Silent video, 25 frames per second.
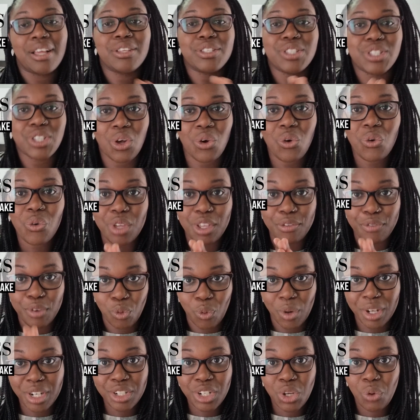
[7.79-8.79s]
So if
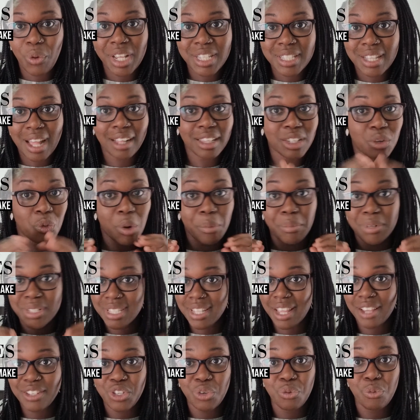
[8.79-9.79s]
you want to know exactly what
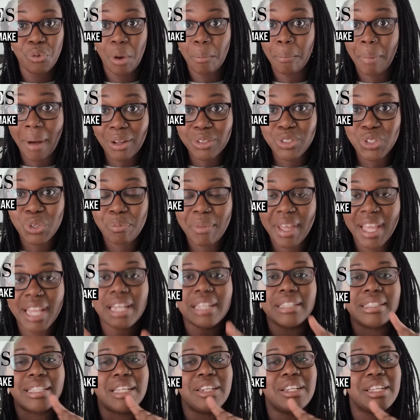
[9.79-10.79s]
mistakes you're about to
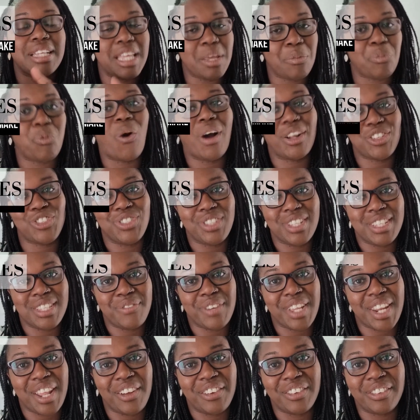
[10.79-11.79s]
make, then keep watching this
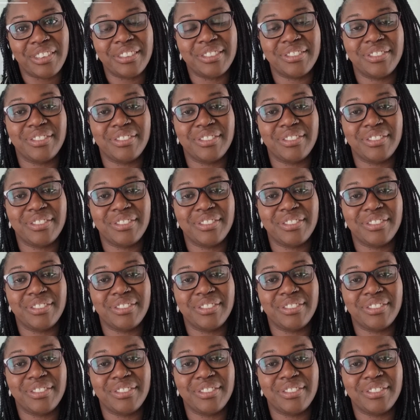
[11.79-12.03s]
video.